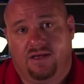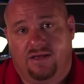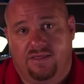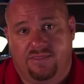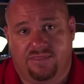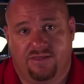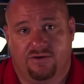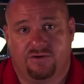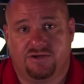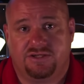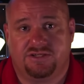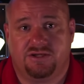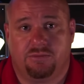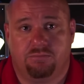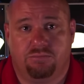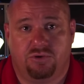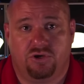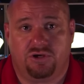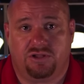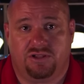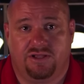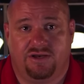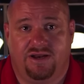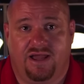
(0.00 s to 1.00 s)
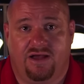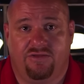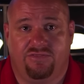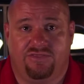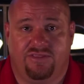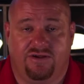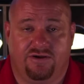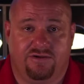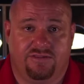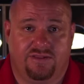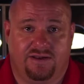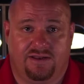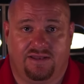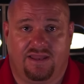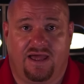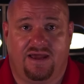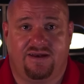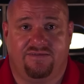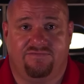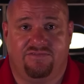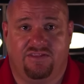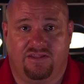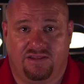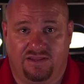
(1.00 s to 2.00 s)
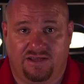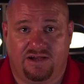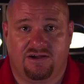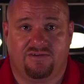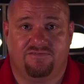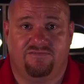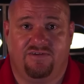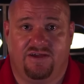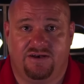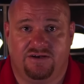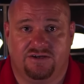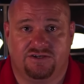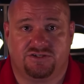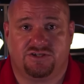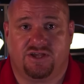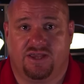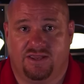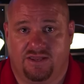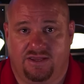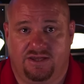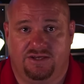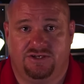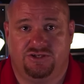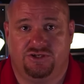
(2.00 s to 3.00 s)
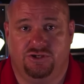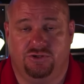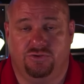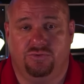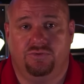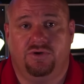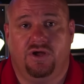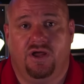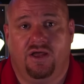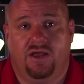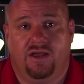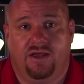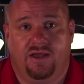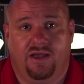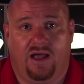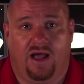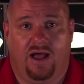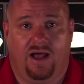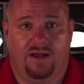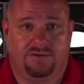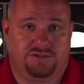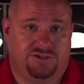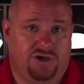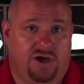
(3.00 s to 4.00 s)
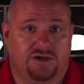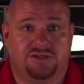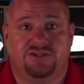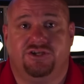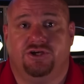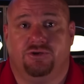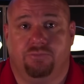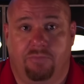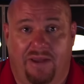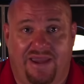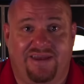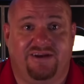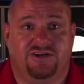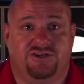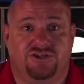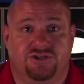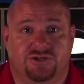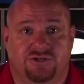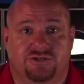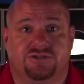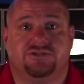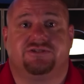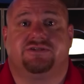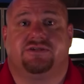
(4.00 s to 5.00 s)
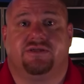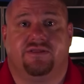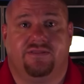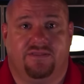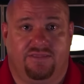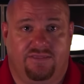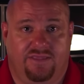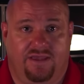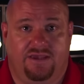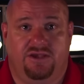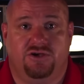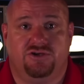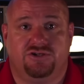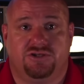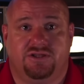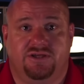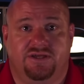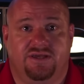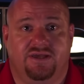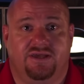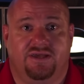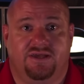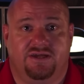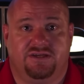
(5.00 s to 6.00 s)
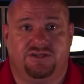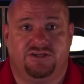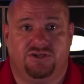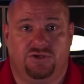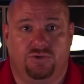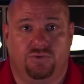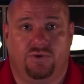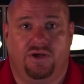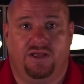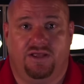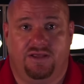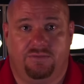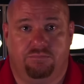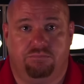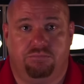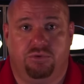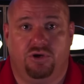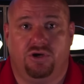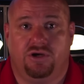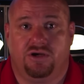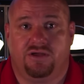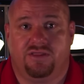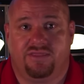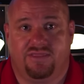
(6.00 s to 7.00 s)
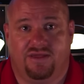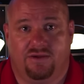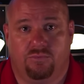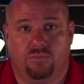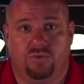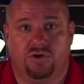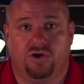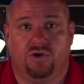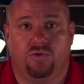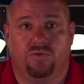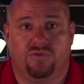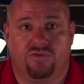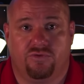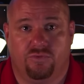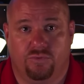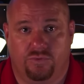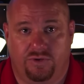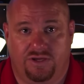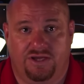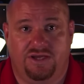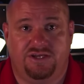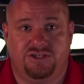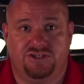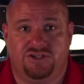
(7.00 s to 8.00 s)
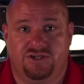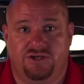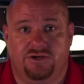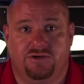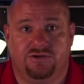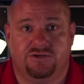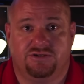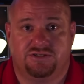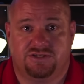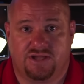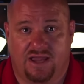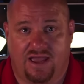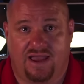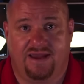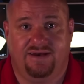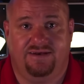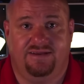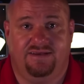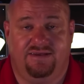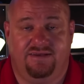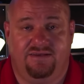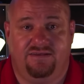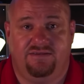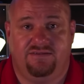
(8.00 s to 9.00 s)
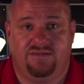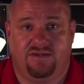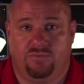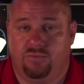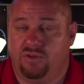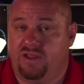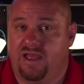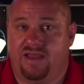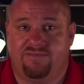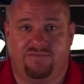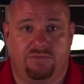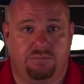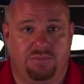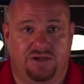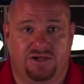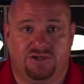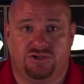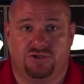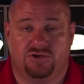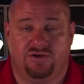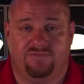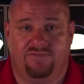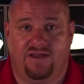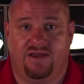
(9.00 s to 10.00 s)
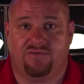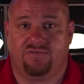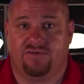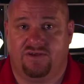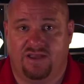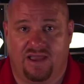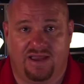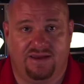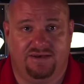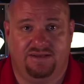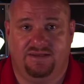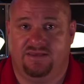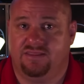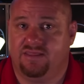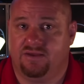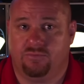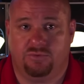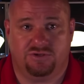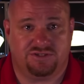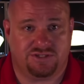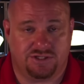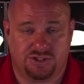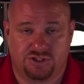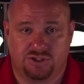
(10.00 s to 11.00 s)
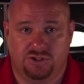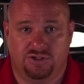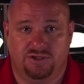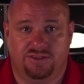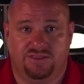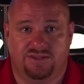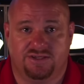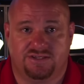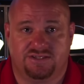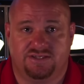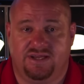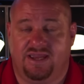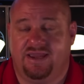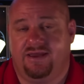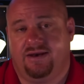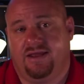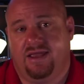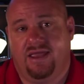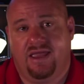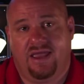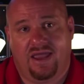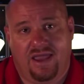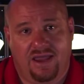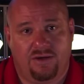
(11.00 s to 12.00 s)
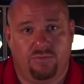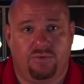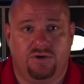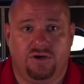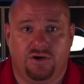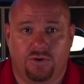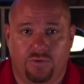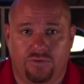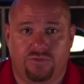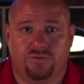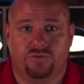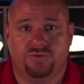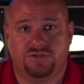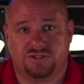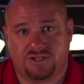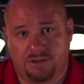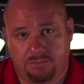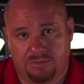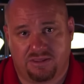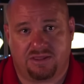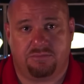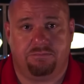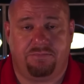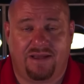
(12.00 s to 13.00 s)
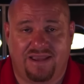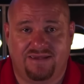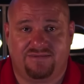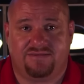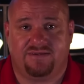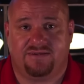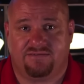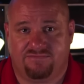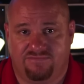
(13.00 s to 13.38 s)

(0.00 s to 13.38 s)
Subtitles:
There is a booklet out there that a lot of the liquor vendors can get you talk to your managers. They usually can get you a book that will go through each year's IDs. It will have a picture of every ID that was issued in the state, and will go through some of the basic